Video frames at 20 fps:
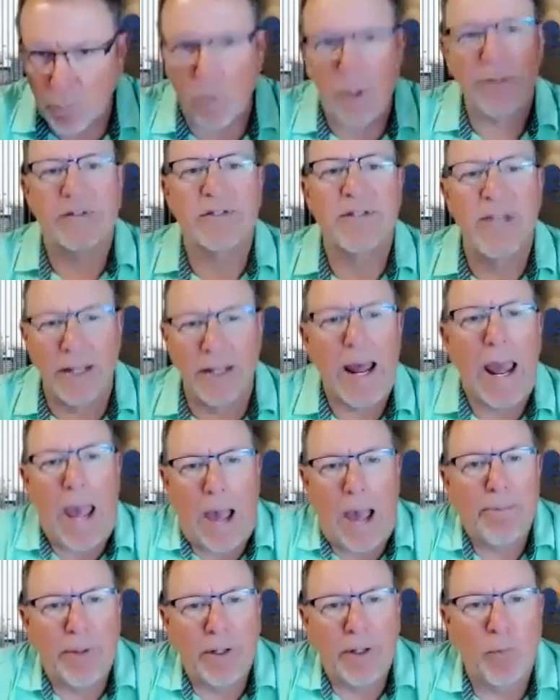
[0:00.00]
what's going to
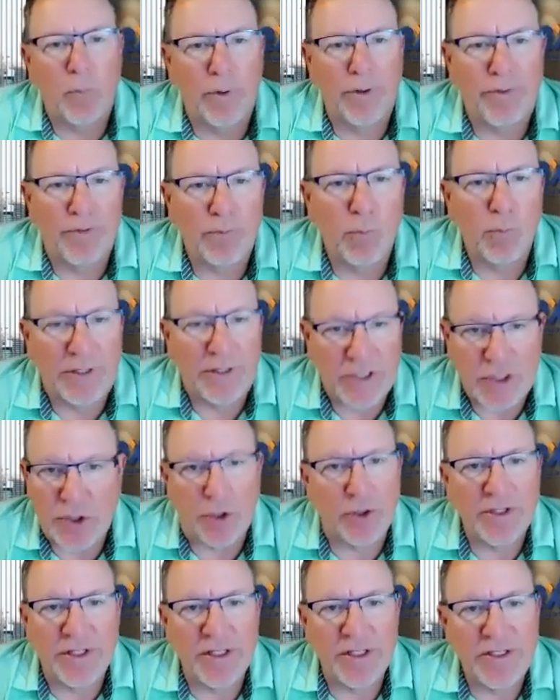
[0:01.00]
happen with
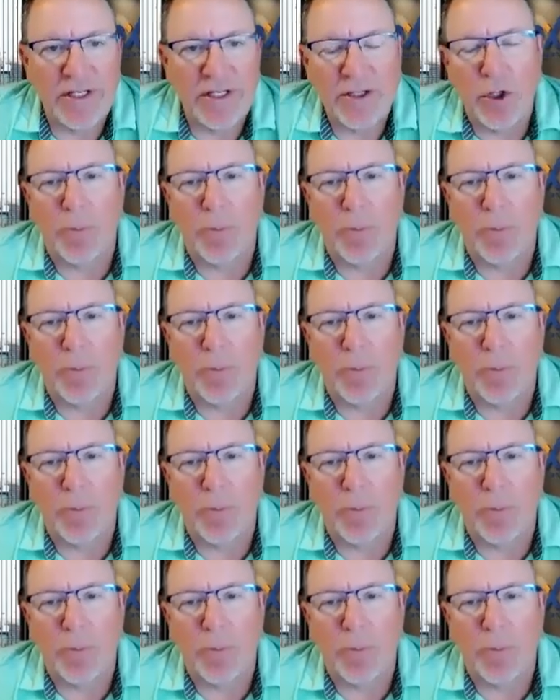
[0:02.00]
certainty.